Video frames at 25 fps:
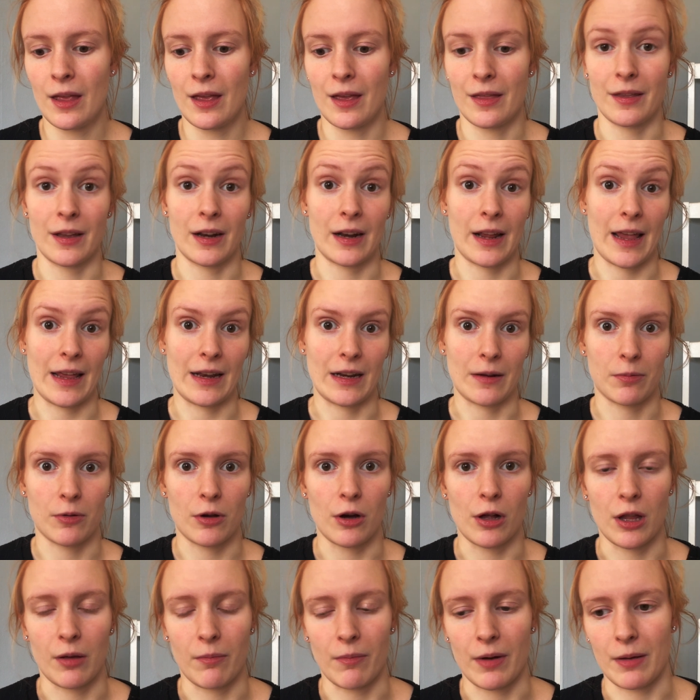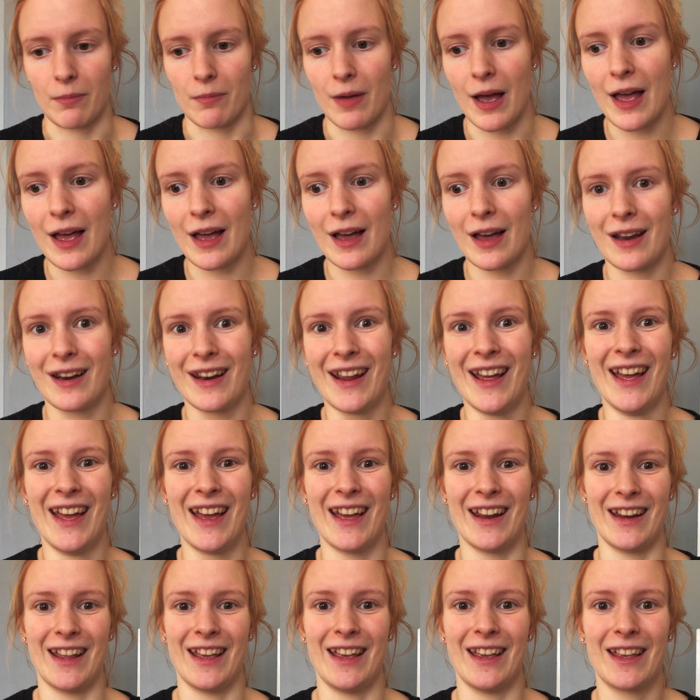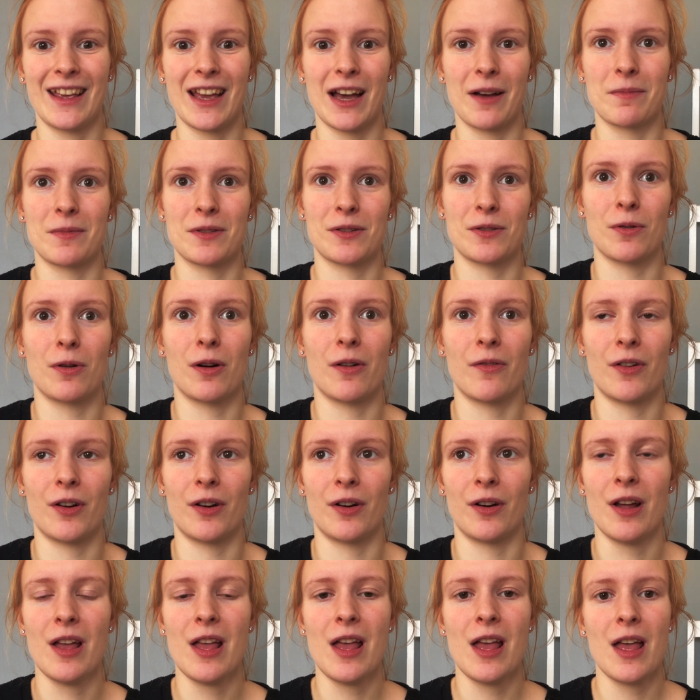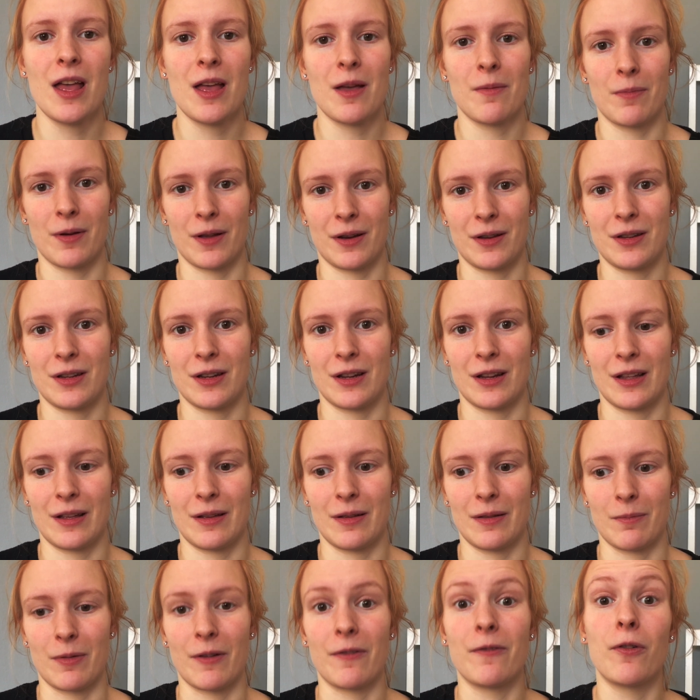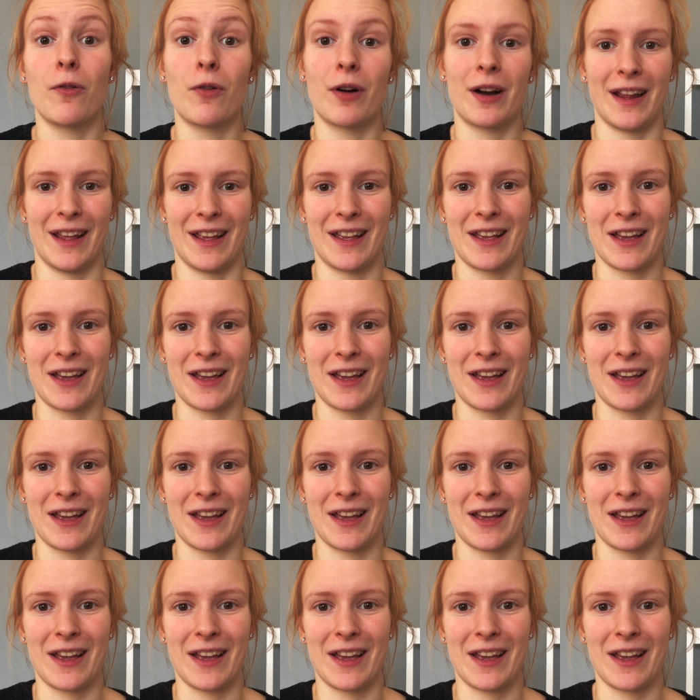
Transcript: then I end up calling my man and he comes over. But before he